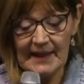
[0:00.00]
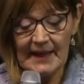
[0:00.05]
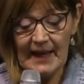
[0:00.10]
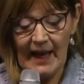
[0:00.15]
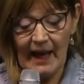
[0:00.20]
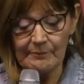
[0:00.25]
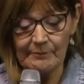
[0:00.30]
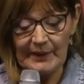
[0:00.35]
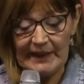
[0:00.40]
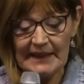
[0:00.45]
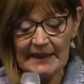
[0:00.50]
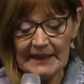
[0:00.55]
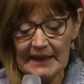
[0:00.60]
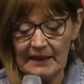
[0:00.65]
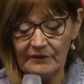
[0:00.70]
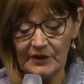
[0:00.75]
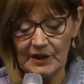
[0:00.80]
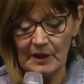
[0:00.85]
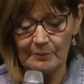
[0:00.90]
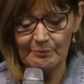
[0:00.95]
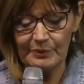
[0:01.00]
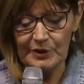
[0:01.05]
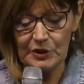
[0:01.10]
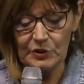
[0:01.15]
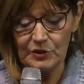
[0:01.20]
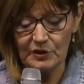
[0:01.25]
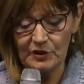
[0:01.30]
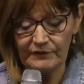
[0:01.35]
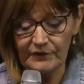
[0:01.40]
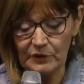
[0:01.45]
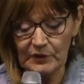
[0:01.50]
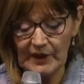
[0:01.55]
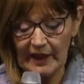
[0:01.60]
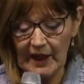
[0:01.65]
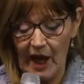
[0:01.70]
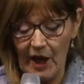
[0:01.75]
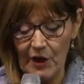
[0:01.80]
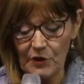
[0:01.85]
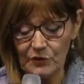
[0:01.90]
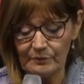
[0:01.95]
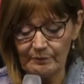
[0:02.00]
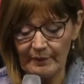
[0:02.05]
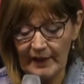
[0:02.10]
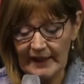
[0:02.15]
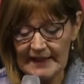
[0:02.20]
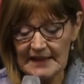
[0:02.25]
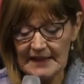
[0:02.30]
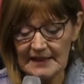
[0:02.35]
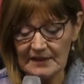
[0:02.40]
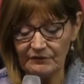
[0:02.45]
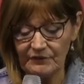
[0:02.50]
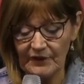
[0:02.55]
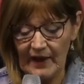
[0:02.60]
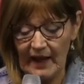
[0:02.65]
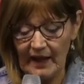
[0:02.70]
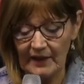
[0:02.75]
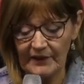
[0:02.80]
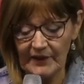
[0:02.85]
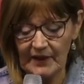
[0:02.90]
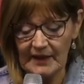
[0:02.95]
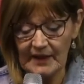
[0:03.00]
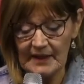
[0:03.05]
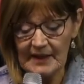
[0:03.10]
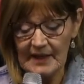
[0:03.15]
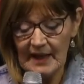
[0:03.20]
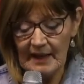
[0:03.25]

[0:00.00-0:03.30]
uh, being given a beautiful coat by his father,